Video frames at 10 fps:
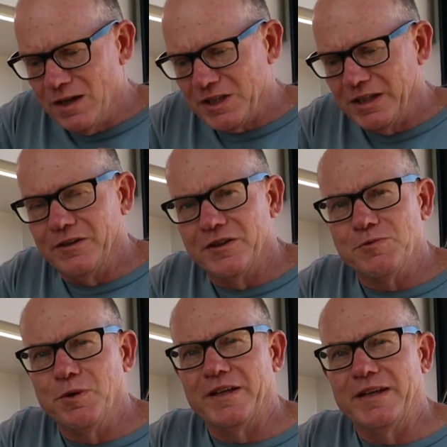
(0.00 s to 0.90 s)
Shelley and I are
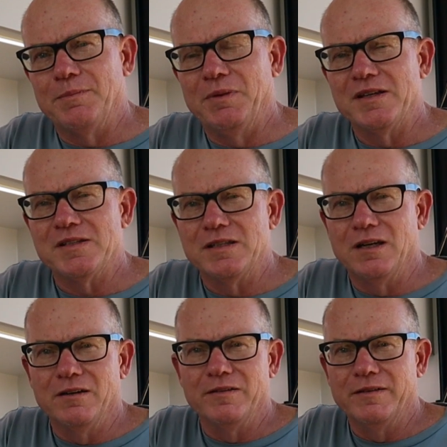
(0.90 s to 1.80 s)
just working out a place to
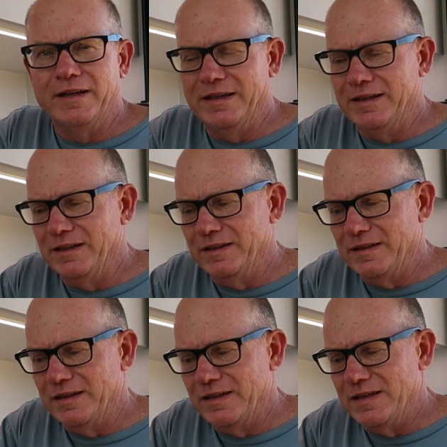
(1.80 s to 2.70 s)

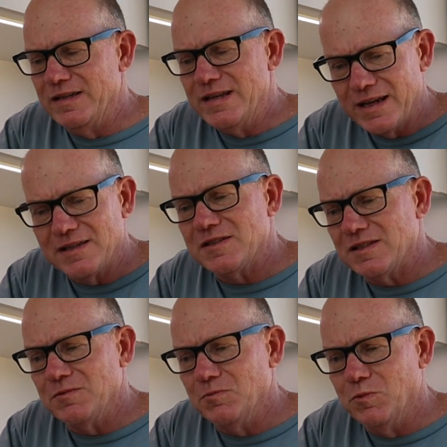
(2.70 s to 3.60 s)
go
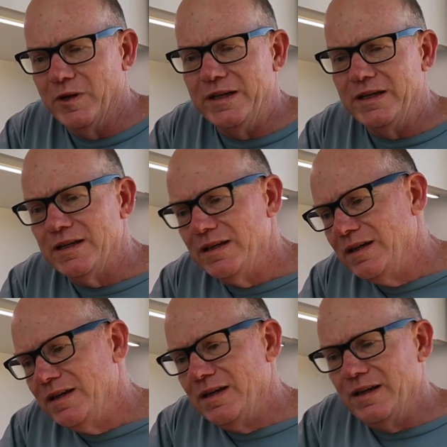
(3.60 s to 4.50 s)
next week.
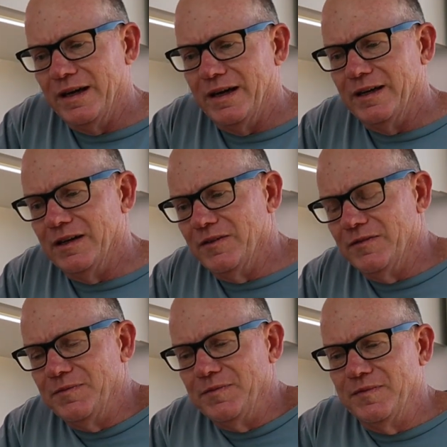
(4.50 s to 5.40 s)

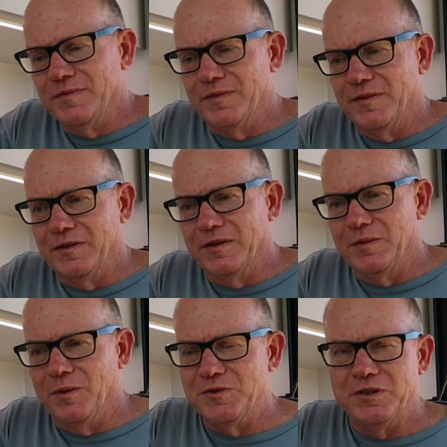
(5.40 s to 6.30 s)
I've got
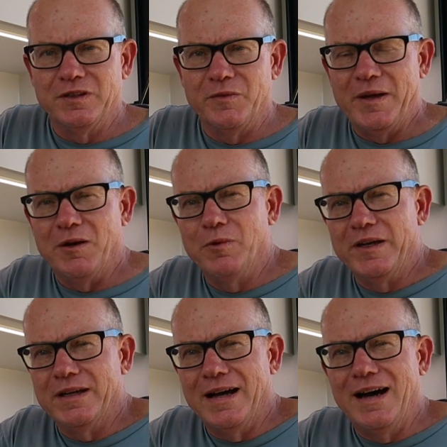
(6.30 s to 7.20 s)
an opportunity of about a
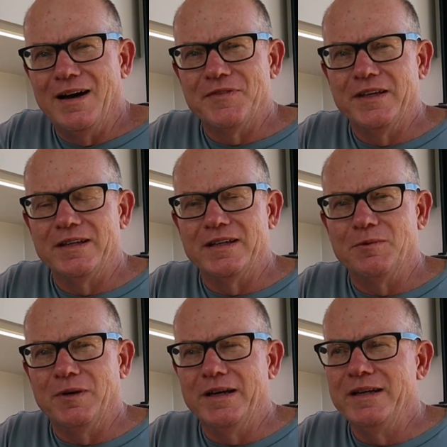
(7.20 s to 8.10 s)
week and a half there to
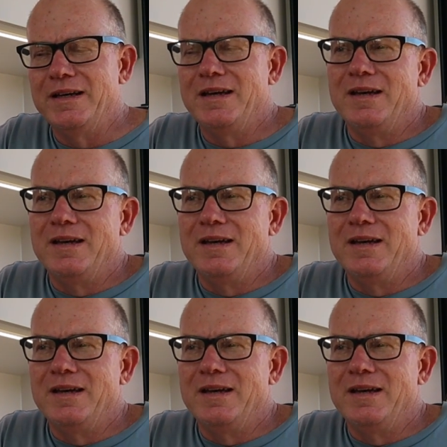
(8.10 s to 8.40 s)
get away.